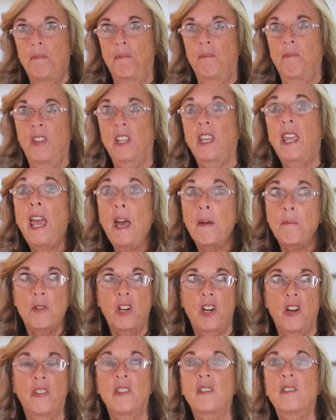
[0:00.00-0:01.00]
the
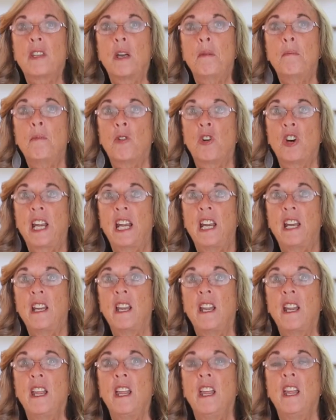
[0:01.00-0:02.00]
captain on the submarine,
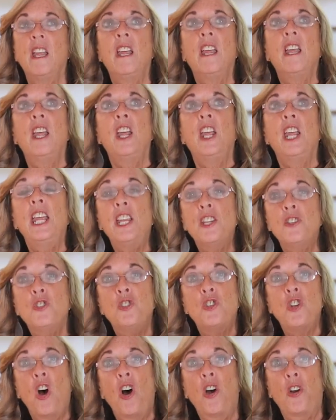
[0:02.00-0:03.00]
his
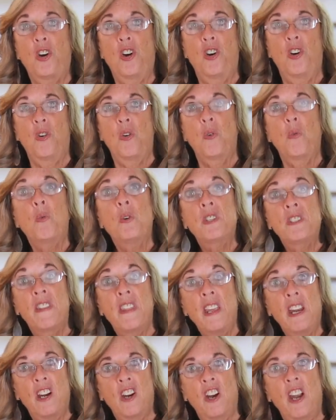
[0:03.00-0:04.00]
daughter was
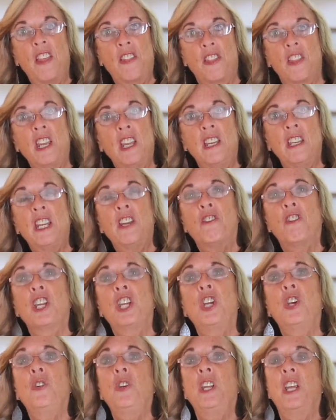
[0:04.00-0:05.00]
there at the Indy
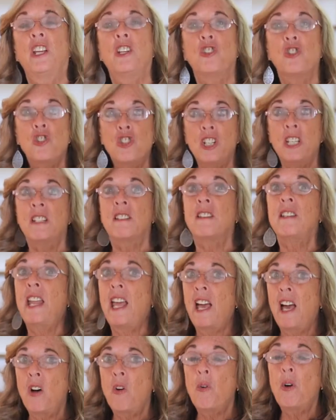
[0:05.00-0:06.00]
reunion. She is
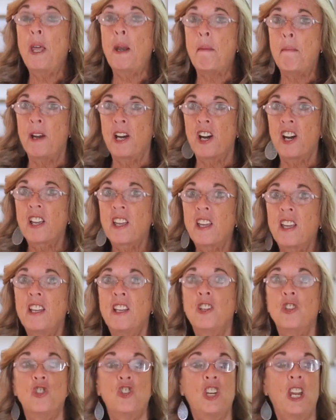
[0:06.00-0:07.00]
now an
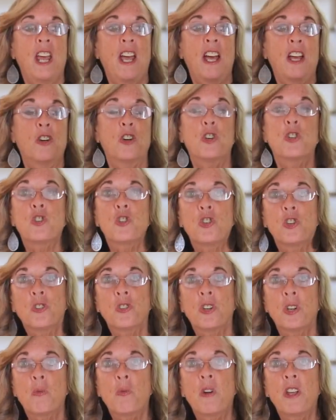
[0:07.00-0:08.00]
American. She had her
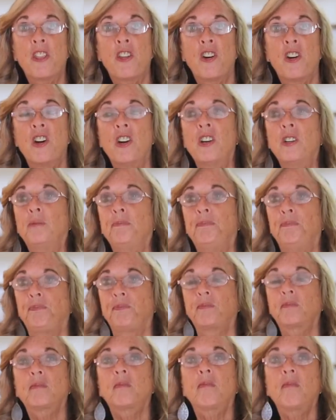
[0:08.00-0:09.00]
children with her.
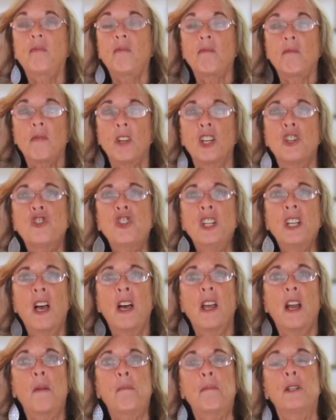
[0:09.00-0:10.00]
She
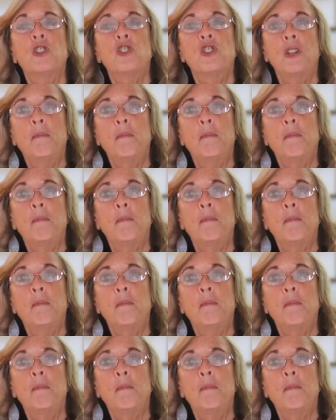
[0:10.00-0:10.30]
got up and she